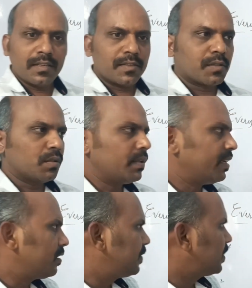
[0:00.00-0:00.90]
So
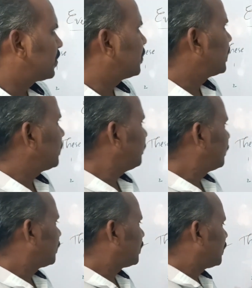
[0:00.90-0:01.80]
here we are going.
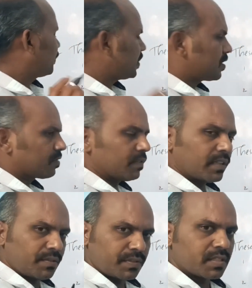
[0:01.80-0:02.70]
The
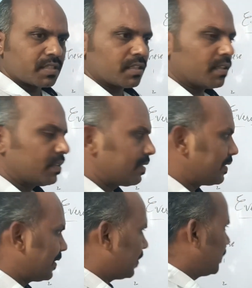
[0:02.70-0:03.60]
very first
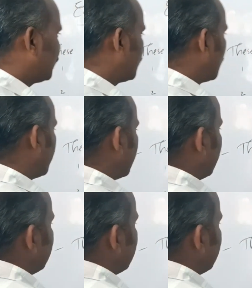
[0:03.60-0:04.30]
topic